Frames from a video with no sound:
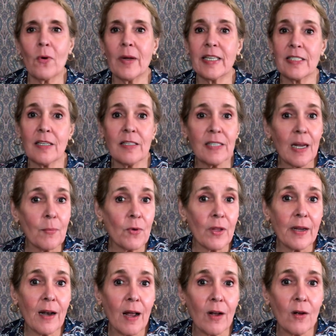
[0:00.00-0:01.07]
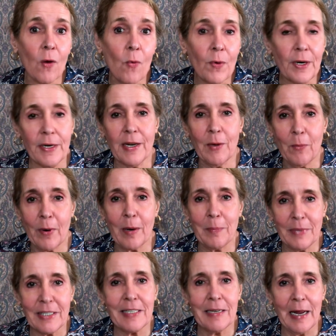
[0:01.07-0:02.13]
It's because I'm really not going anywhere.
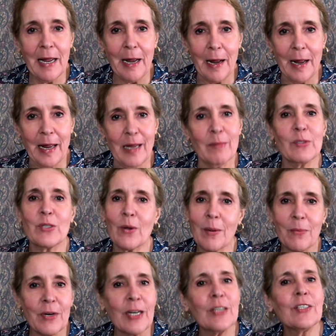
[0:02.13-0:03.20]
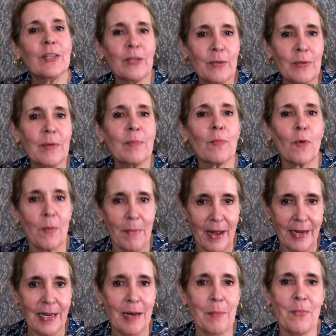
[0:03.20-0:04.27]
But today I am. So I'm going to do more
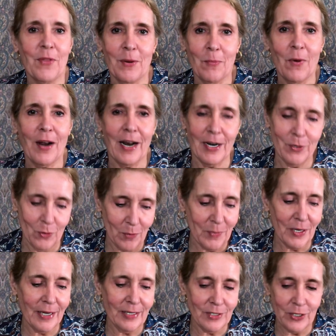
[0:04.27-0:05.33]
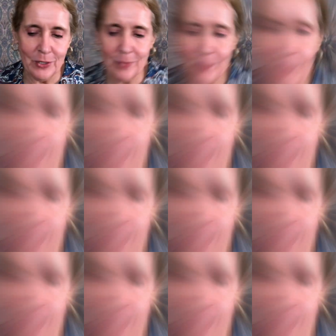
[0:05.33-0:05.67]
makeup than what I normally do